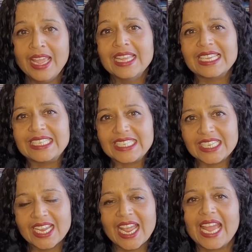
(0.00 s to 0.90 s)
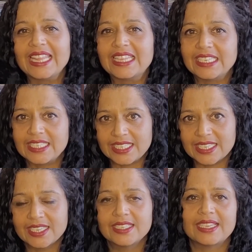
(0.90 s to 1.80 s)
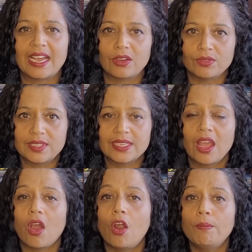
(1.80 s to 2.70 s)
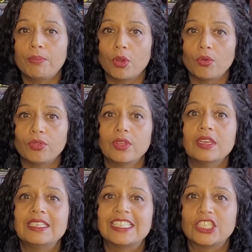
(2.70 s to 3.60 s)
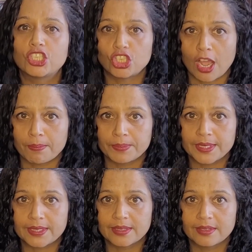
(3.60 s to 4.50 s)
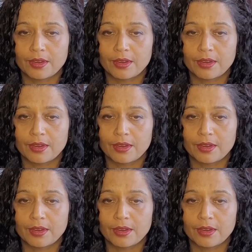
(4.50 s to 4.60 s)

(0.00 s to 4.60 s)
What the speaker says: The T and the D sounds are both stops.